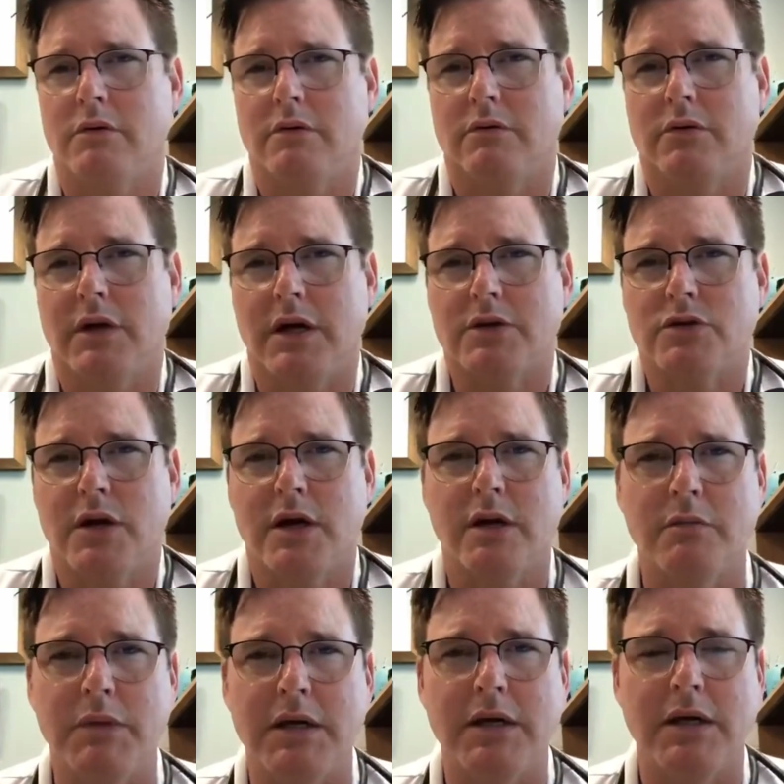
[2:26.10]
We're not trying
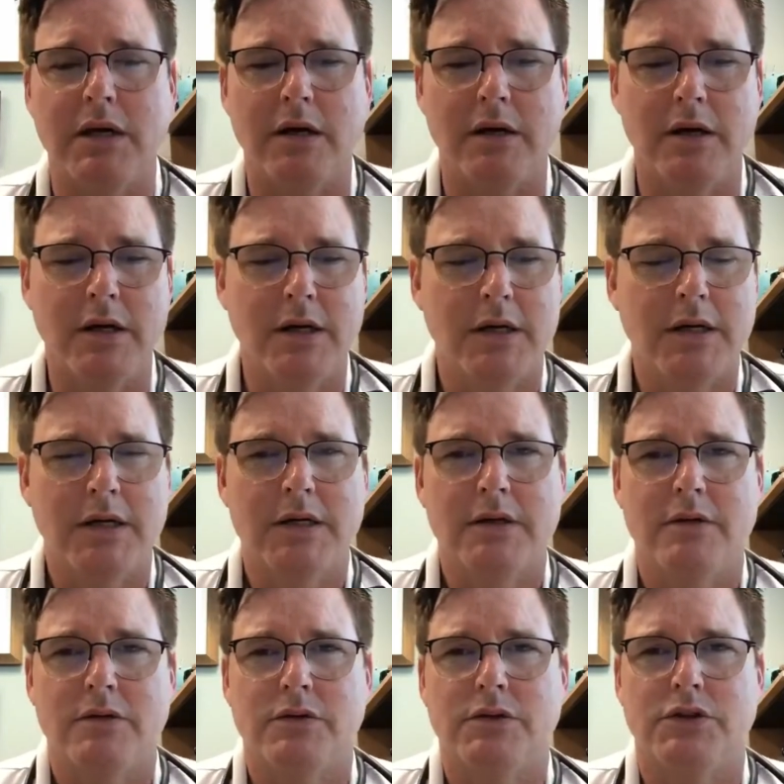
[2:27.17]
to be
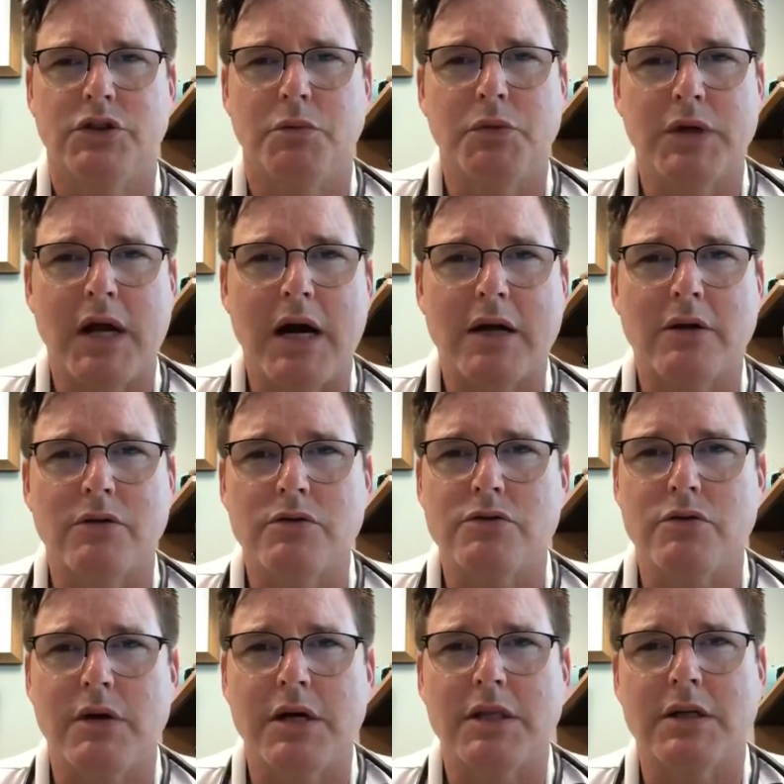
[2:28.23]
super doctors
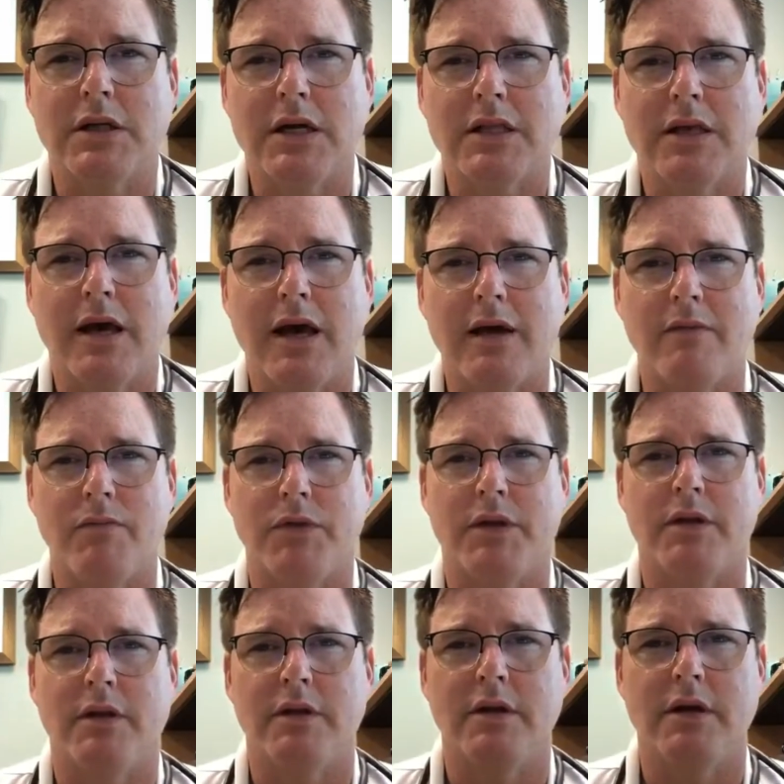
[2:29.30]
or anything like that,
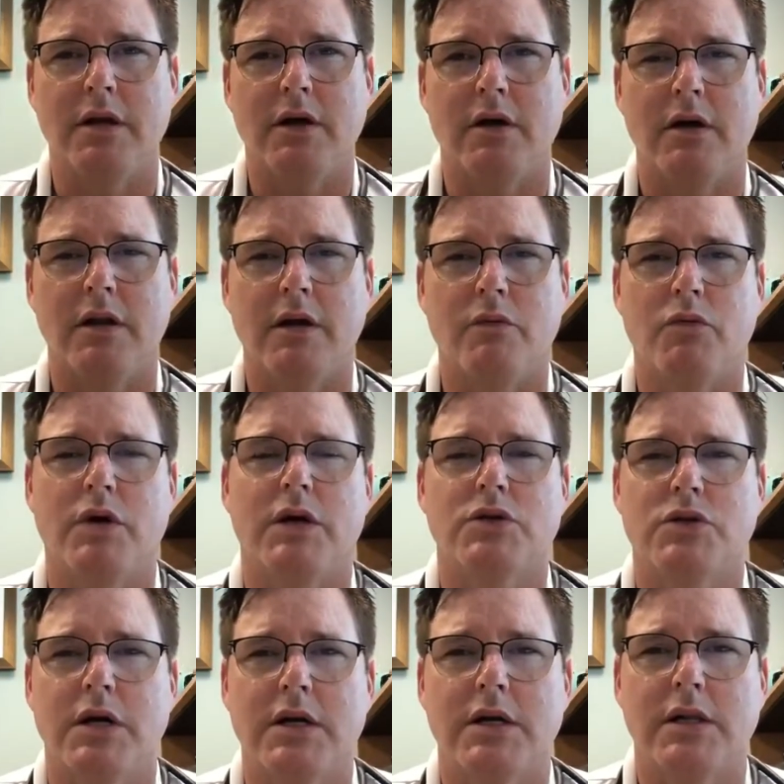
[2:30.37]
and we're not
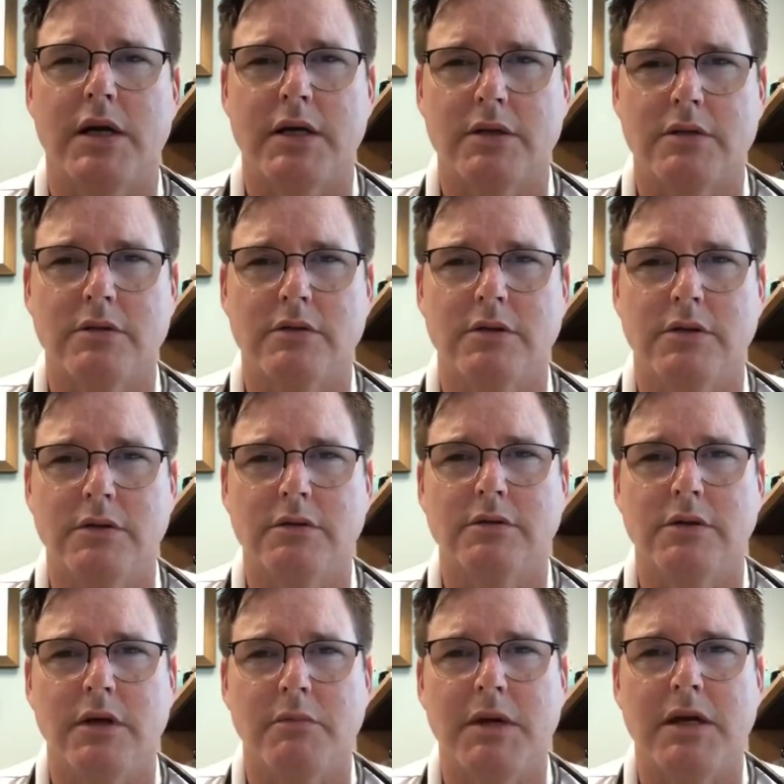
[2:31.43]
trying to
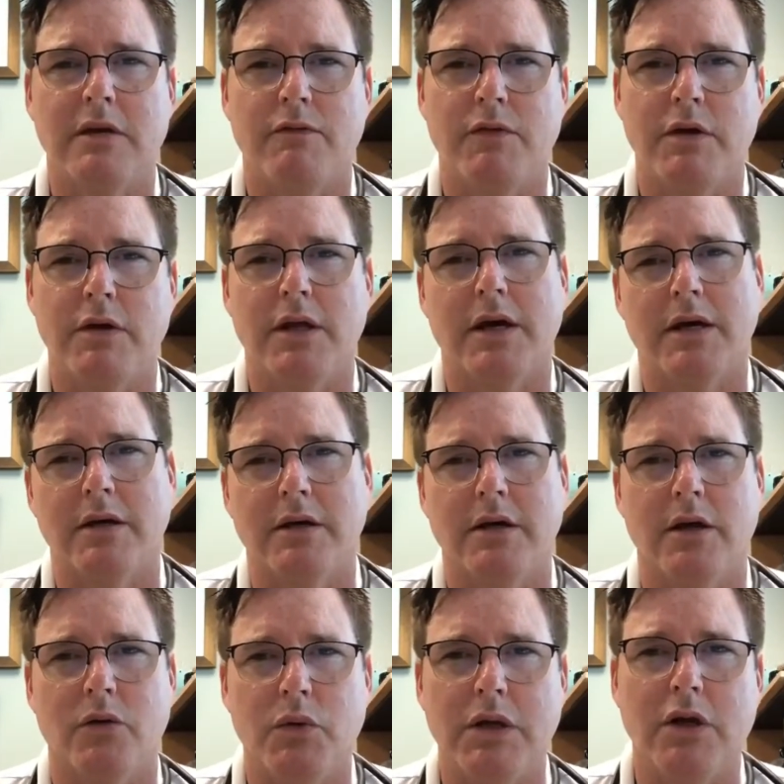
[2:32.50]
make you feel like
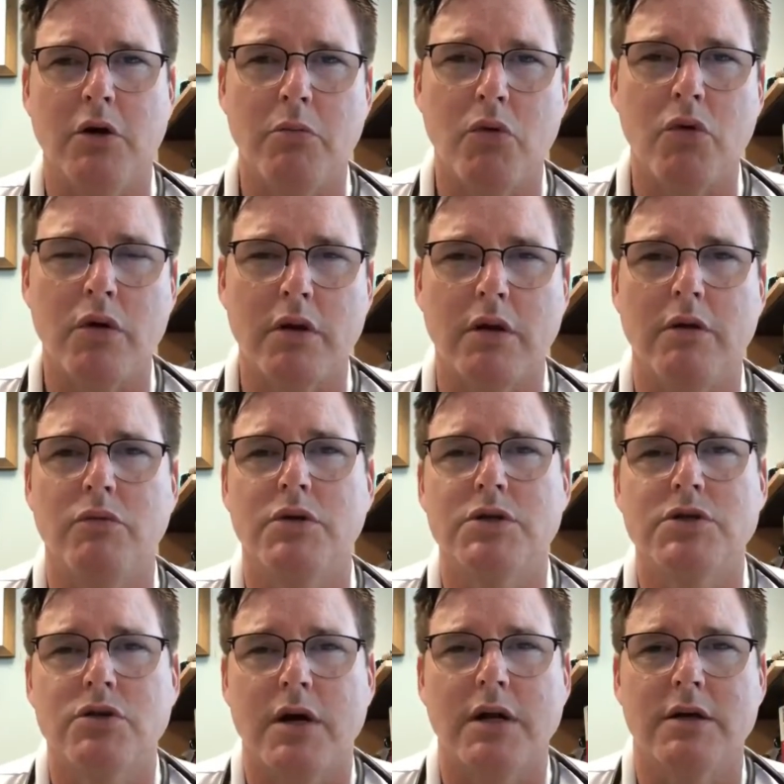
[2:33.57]
we know more than you. We're
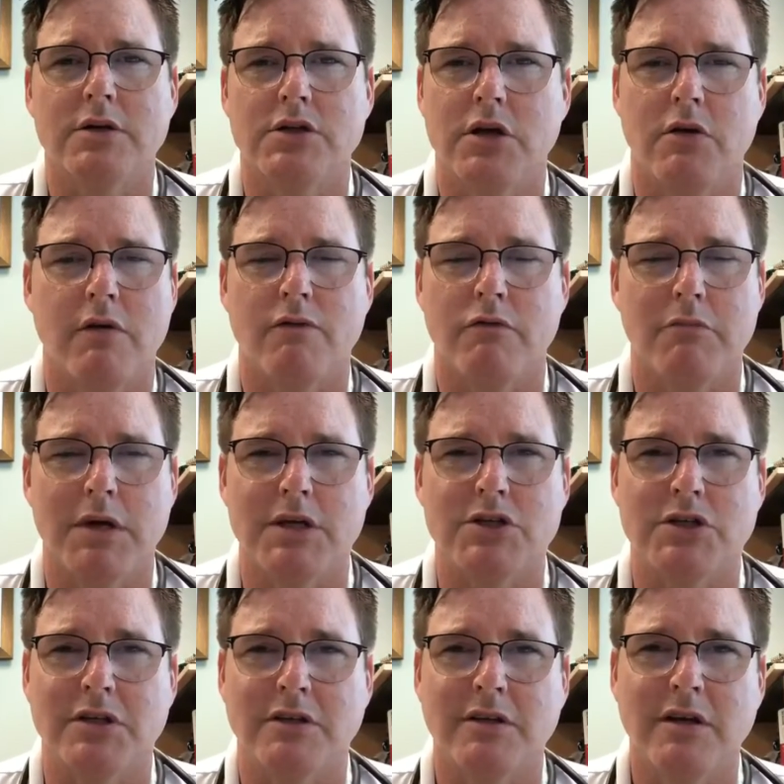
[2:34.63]
just trying to share
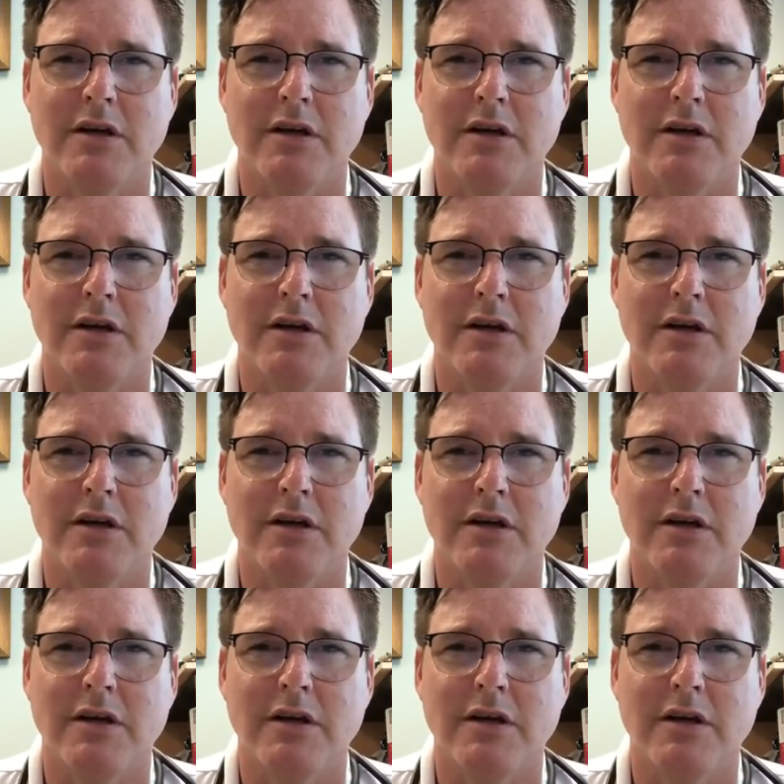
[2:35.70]
information.